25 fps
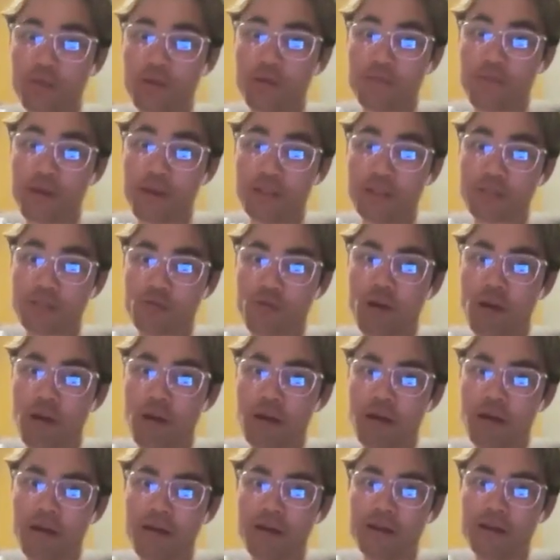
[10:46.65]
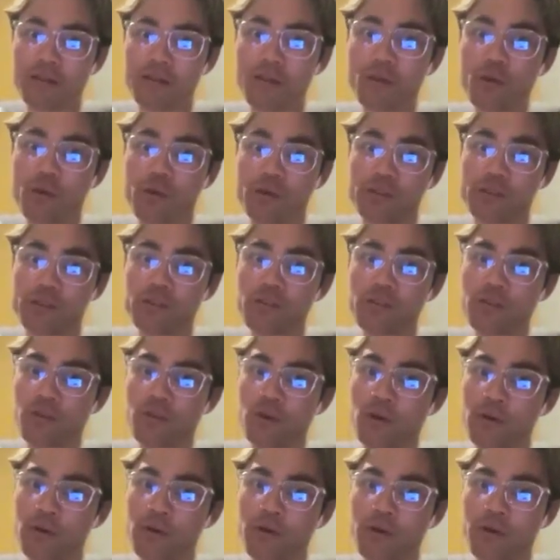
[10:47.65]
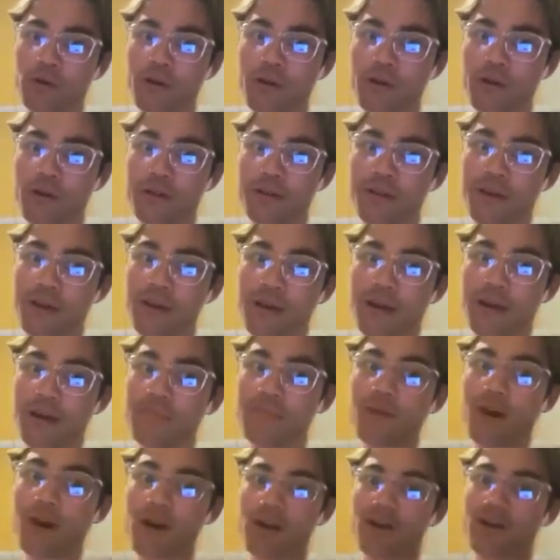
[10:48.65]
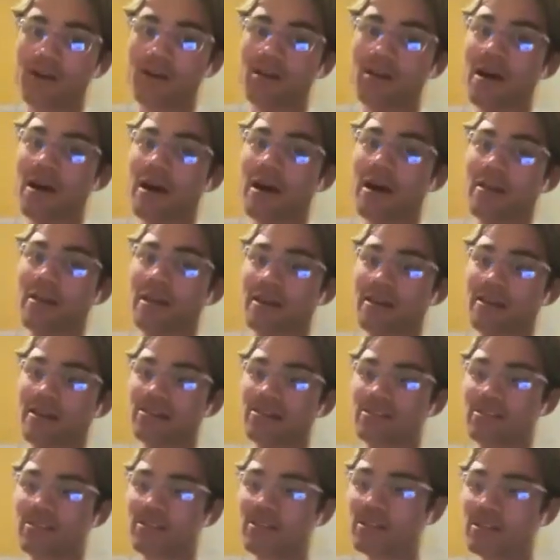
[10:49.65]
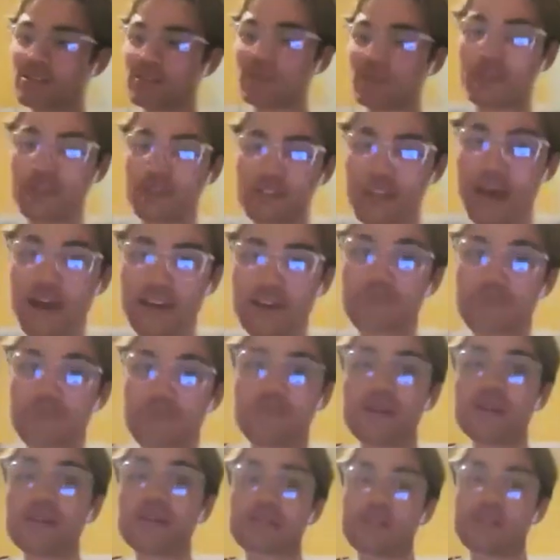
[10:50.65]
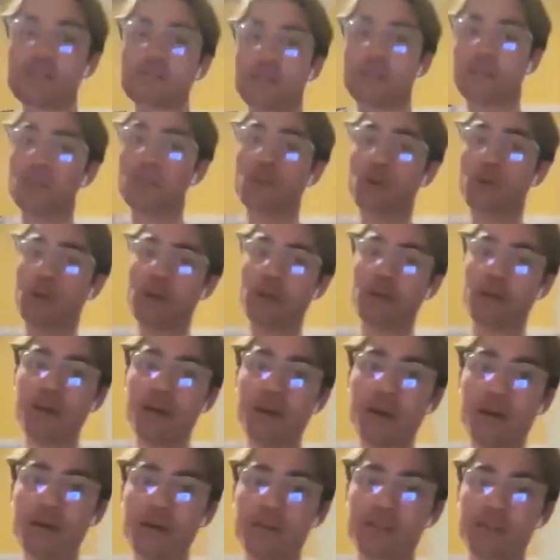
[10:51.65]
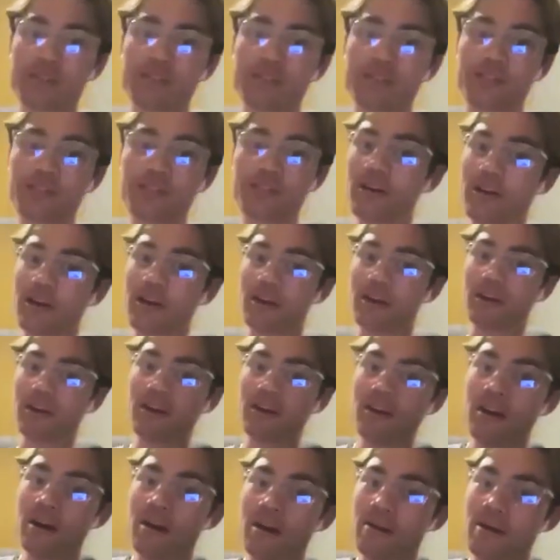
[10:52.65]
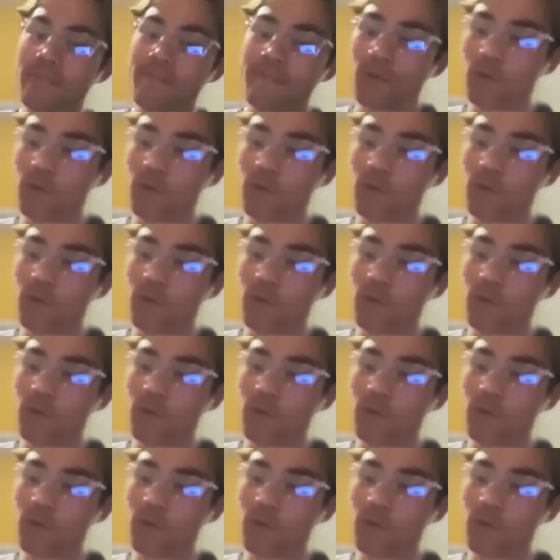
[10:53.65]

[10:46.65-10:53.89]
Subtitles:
best run to a Super Bowl. Like I'm not gonna lie, like this had to be the team to do it. So a